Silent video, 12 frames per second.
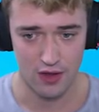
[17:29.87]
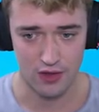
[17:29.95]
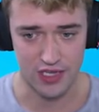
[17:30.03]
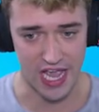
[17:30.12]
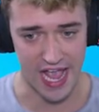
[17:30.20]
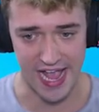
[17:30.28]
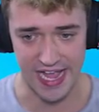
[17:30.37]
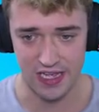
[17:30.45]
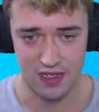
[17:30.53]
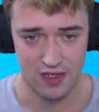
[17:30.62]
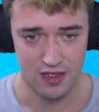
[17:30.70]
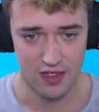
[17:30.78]
Okay.
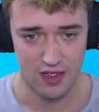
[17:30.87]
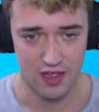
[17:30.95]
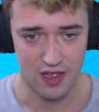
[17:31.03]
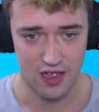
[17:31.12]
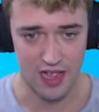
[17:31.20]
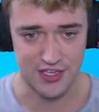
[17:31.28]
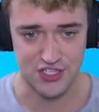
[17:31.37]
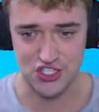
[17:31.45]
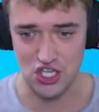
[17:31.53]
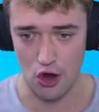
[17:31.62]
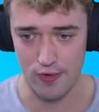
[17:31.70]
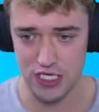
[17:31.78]
A
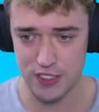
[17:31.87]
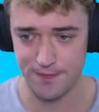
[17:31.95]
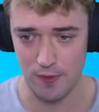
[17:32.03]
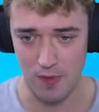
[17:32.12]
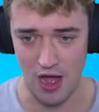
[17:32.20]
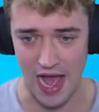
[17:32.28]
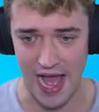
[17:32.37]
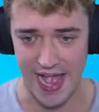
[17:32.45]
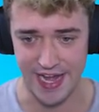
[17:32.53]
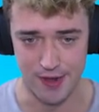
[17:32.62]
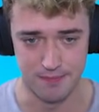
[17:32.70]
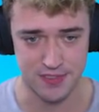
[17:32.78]
storage for more
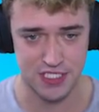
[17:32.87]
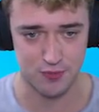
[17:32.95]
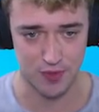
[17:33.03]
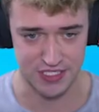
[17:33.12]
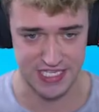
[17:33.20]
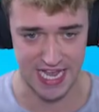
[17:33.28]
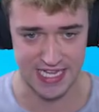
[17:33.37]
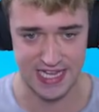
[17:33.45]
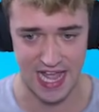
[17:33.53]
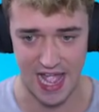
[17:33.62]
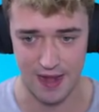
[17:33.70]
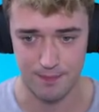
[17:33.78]
items. We'll take
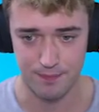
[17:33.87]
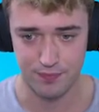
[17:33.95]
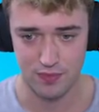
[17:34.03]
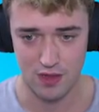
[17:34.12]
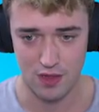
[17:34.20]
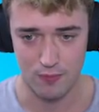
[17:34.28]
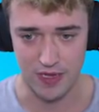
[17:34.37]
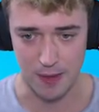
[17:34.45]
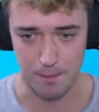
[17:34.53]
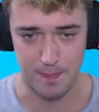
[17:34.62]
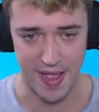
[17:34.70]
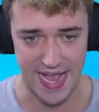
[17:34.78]
that. We can
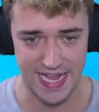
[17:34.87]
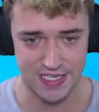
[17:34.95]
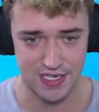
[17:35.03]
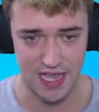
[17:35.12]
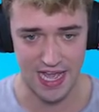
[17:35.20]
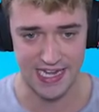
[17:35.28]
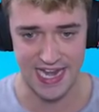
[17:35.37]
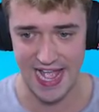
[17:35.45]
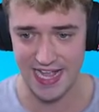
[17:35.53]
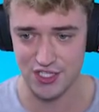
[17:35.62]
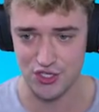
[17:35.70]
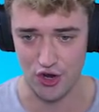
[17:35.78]
paint. A
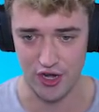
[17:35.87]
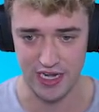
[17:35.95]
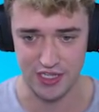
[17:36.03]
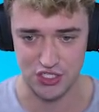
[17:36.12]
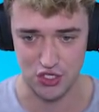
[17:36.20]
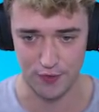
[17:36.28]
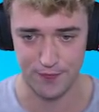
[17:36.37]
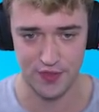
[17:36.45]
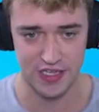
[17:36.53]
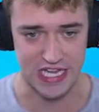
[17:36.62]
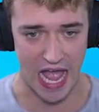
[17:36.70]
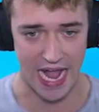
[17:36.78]
lantern is good for
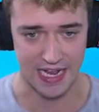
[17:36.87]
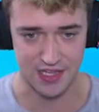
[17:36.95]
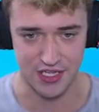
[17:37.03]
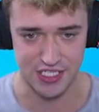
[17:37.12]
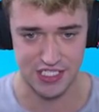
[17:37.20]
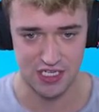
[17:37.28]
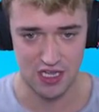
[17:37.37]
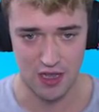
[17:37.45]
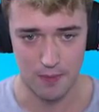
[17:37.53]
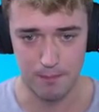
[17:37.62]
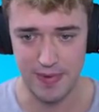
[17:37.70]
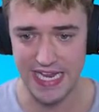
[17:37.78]
the darkness.
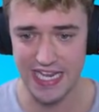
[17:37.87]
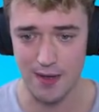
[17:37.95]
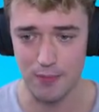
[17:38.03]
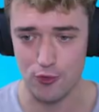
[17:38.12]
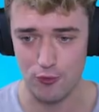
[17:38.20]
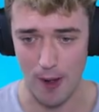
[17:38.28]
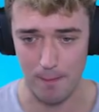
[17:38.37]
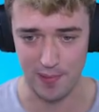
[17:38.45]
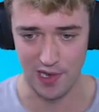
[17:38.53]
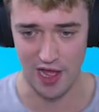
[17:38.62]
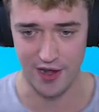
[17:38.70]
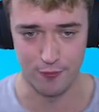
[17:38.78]
Medium crop
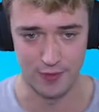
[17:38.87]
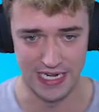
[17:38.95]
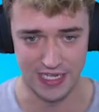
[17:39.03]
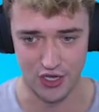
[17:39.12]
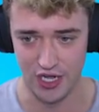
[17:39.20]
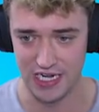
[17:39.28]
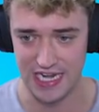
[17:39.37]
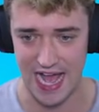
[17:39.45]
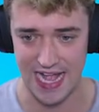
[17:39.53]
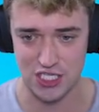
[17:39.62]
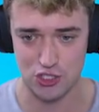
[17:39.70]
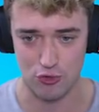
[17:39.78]
plot, really good.
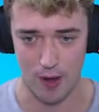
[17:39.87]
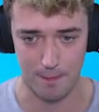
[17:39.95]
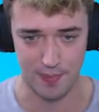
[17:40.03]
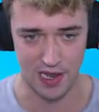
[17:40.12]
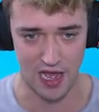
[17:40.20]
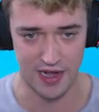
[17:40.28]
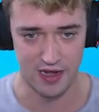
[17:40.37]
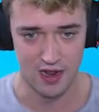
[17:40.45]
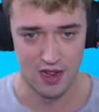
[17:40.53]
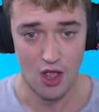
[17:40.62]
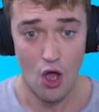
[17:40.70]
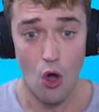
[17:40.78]
Large crop plot.
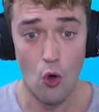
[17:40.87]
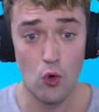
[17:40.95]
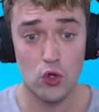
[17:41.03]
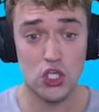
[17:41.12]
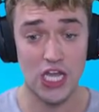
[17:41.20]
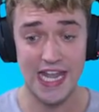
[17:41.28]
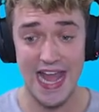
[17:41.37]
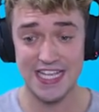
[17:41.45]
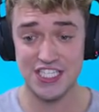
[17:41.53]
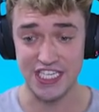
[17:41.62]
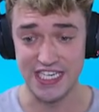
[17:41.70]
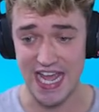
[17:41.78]
Ooh,
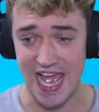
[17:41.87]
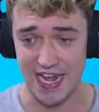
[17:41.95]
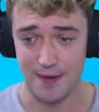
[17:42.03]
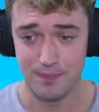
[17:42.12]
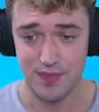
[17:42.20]
collection net.